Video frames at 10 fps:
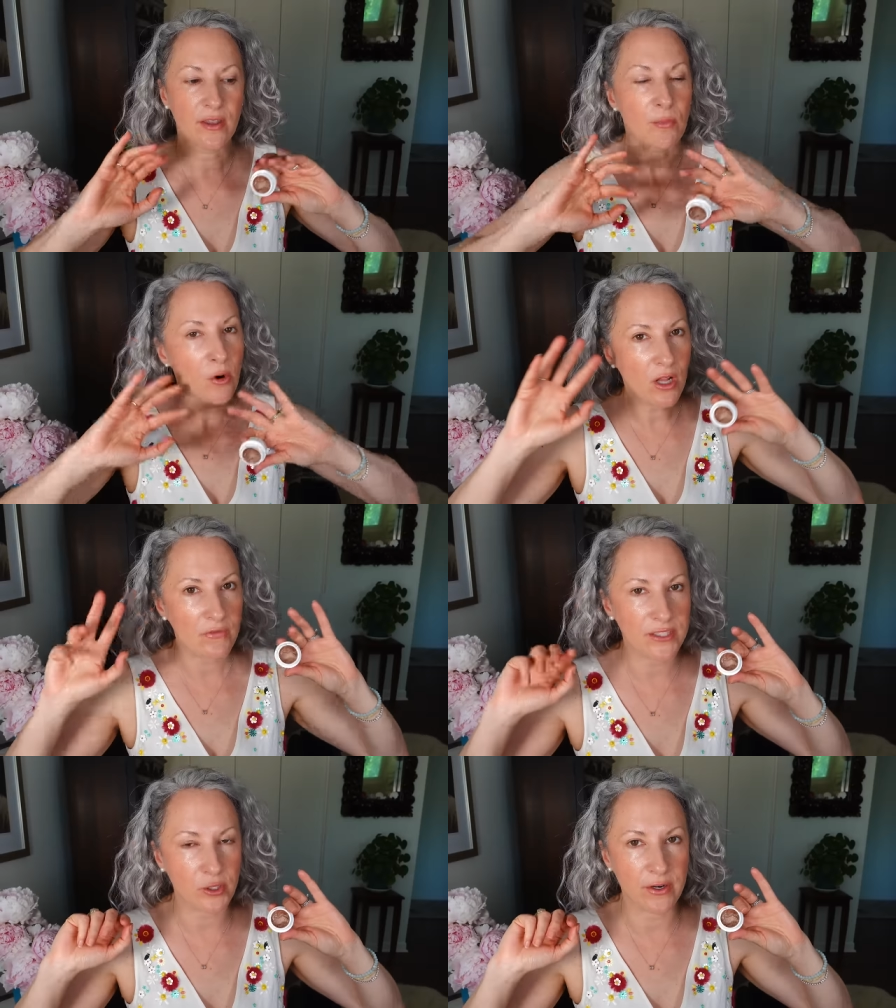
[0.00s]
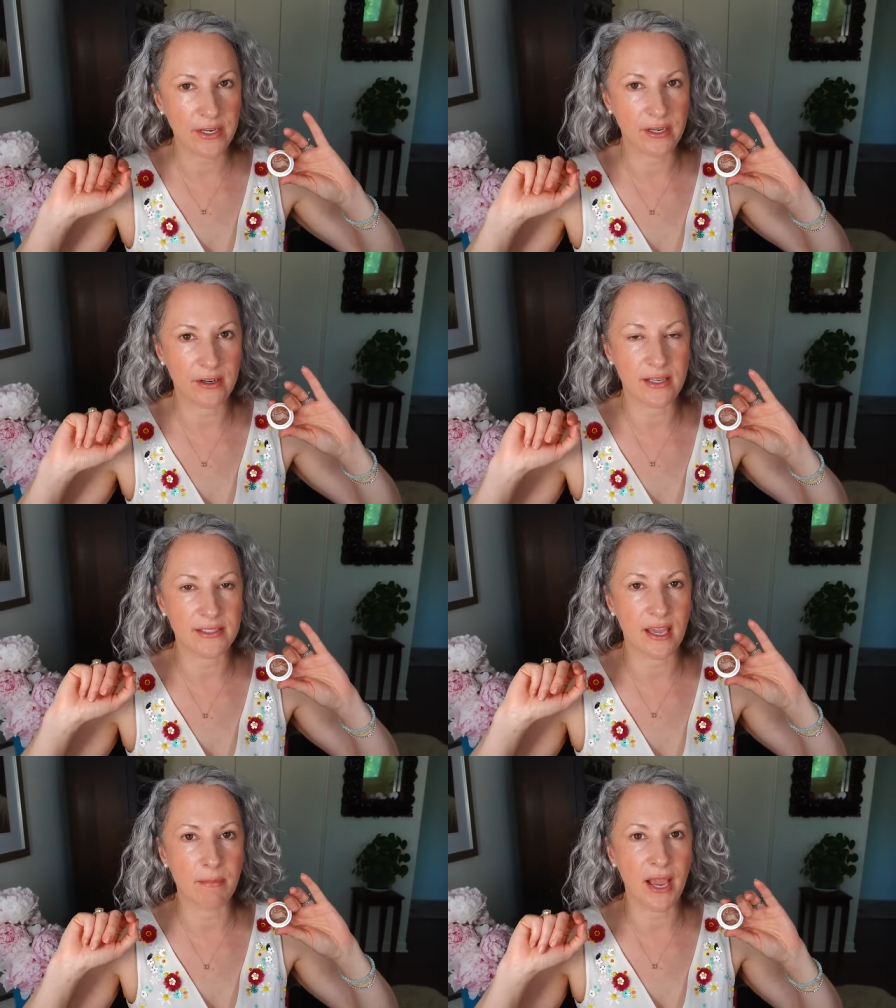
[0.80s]
The moral of the story here is
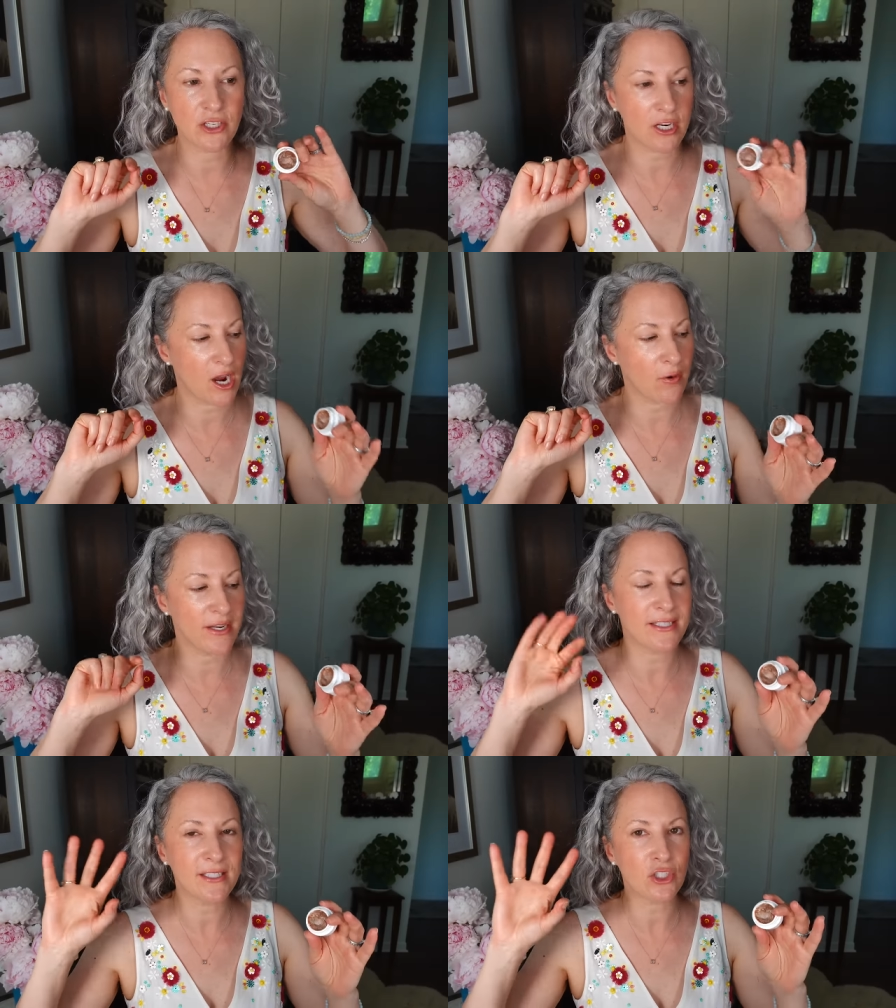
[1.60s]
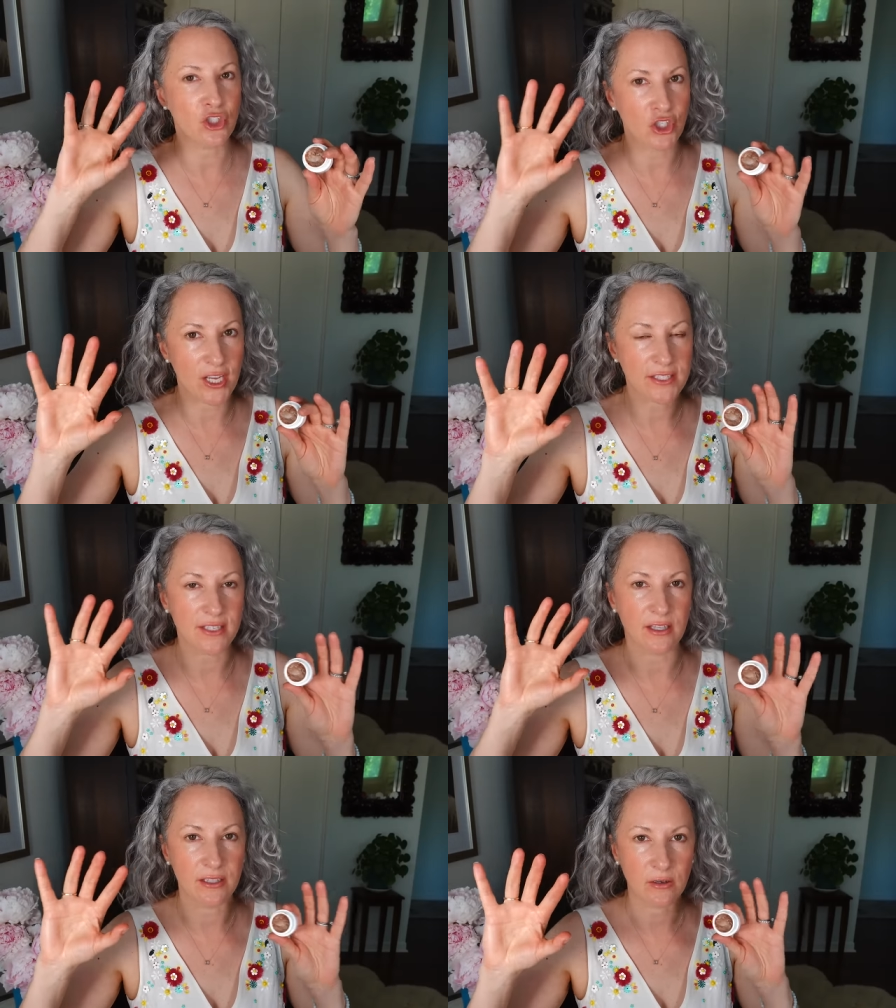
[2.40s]
that magic hour isn't
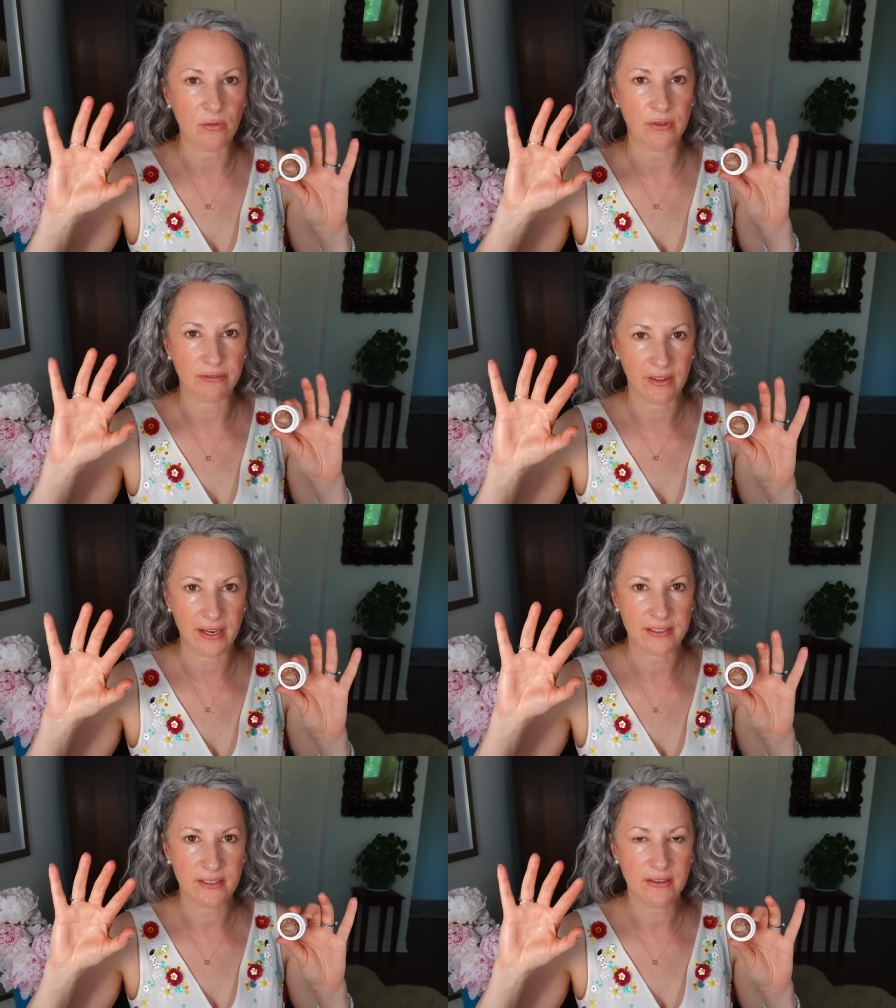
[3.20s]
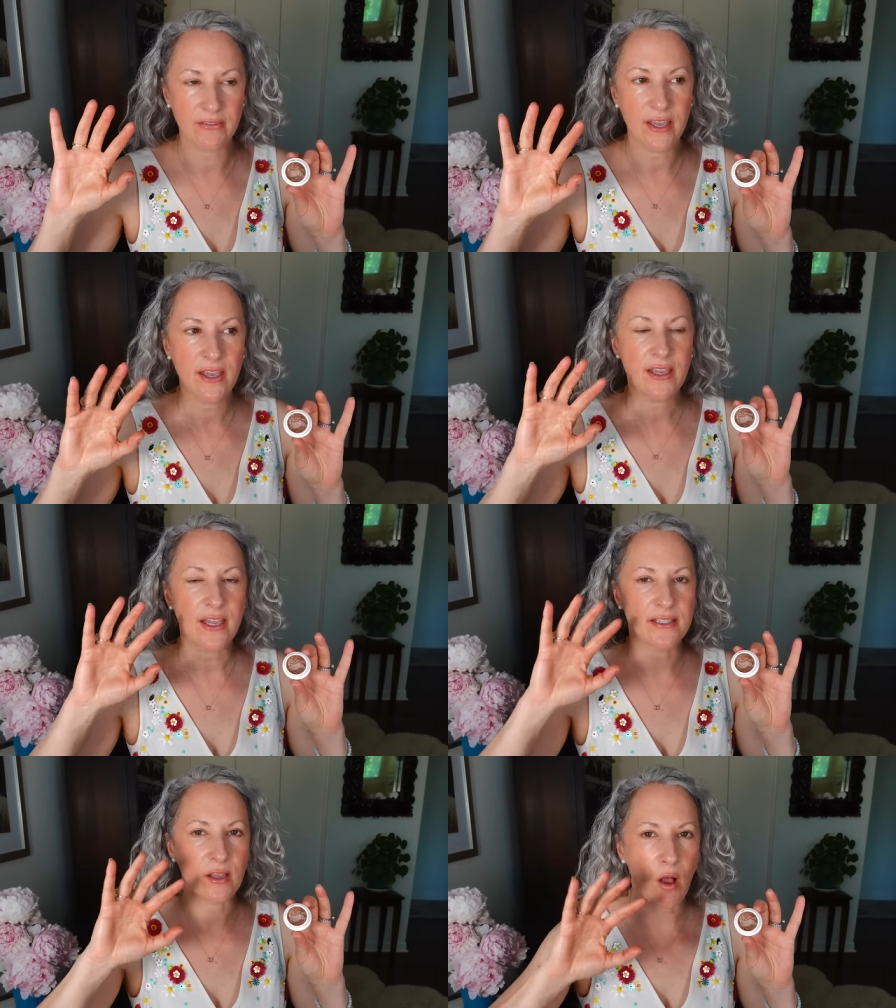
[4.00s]
just a little reflective,
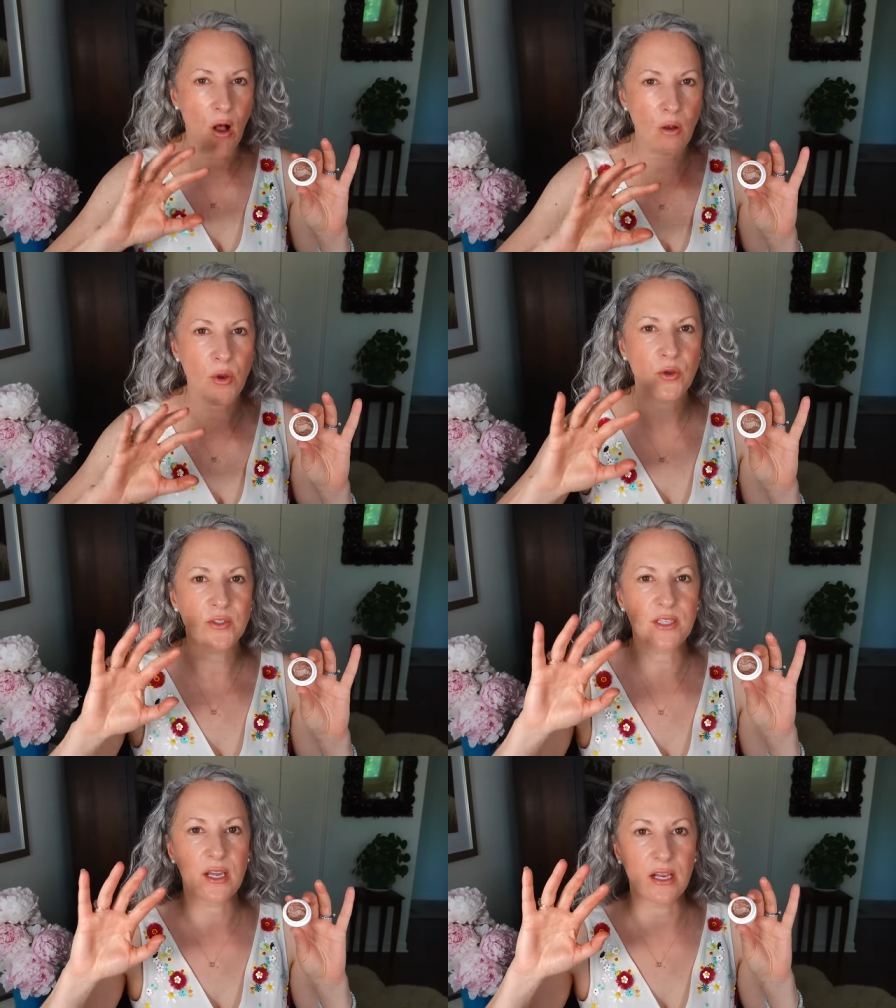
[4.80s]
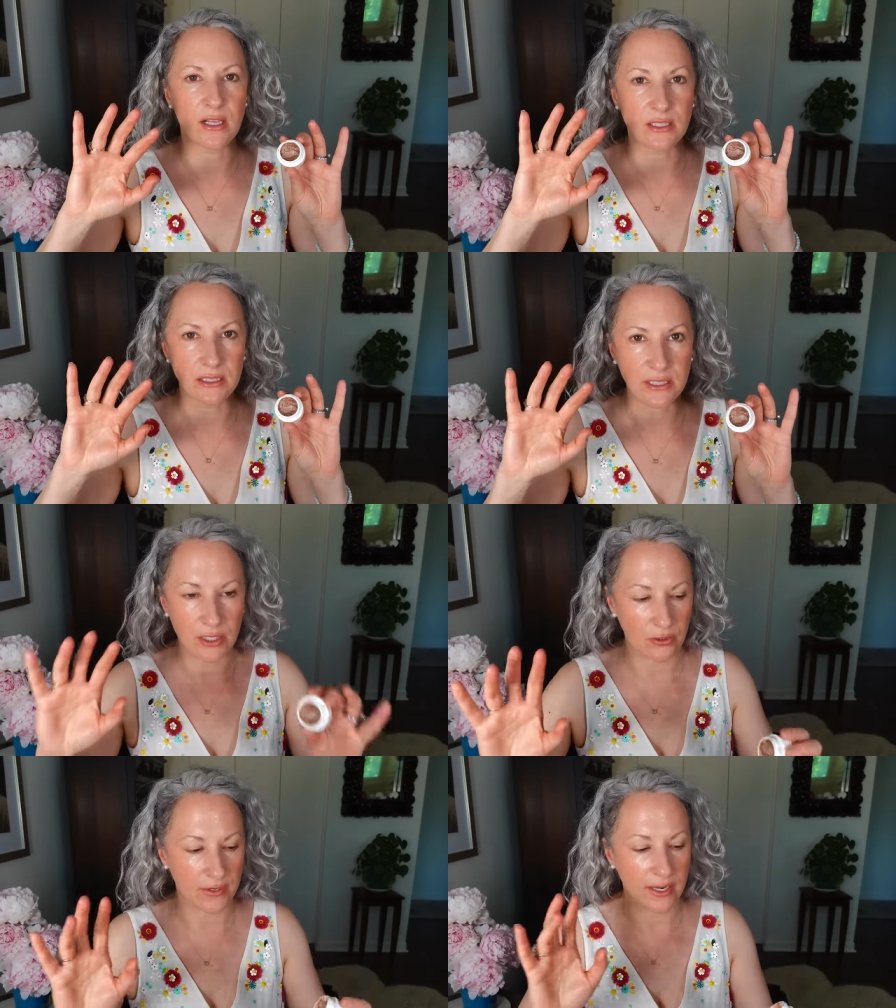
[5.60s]
it's almost
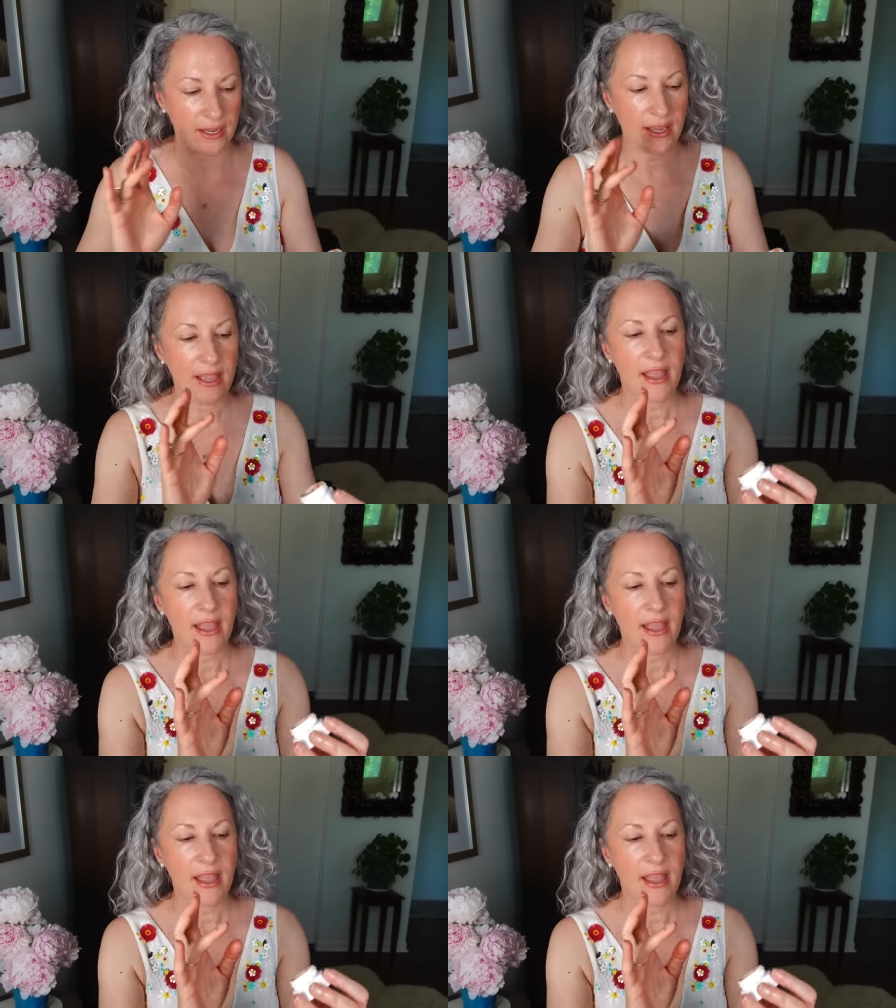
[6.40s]
glittery.